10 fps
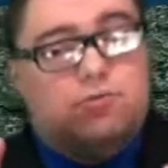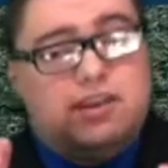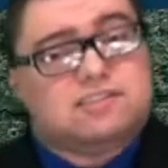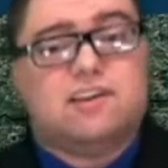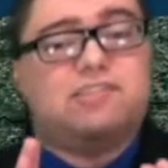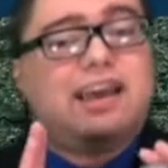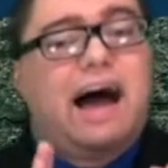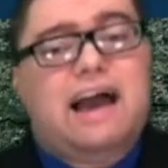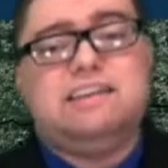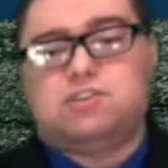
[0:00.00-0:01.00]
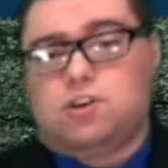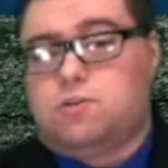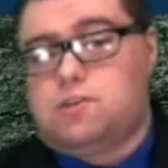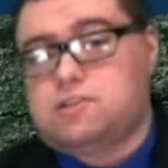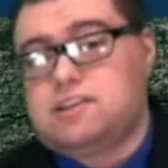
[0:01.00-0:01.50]
these are the ice
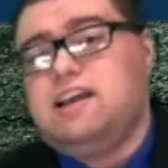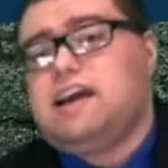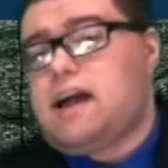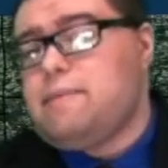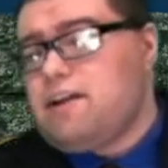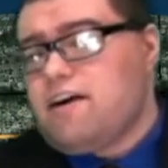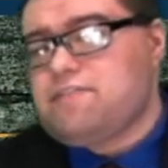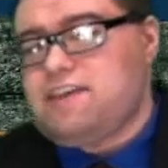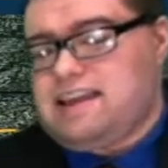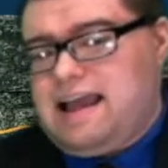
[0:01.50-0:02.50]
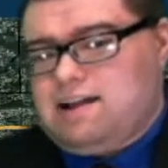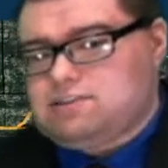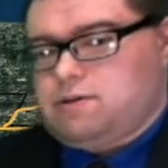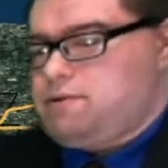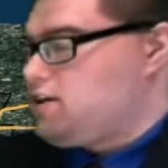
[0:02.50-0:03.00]
totals coming off the in-house
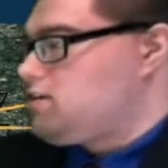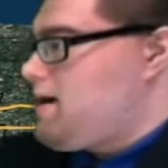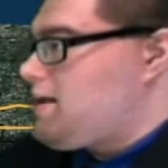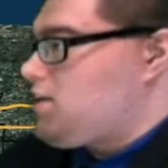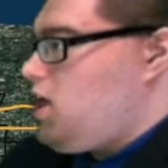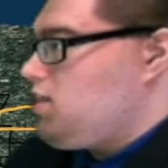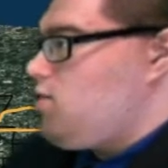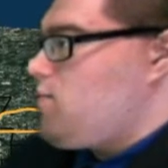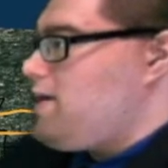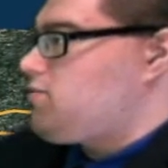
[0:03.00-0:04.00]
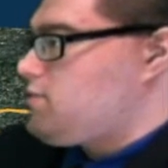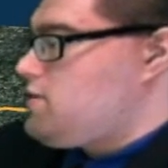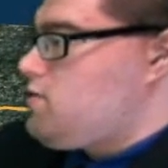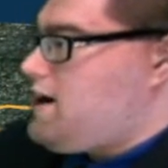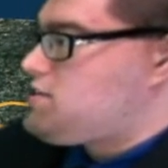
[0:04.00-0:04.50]
computer model all the way
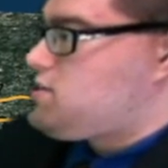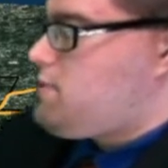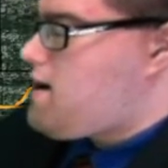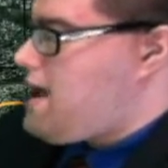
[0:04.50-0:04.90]
through tomorrow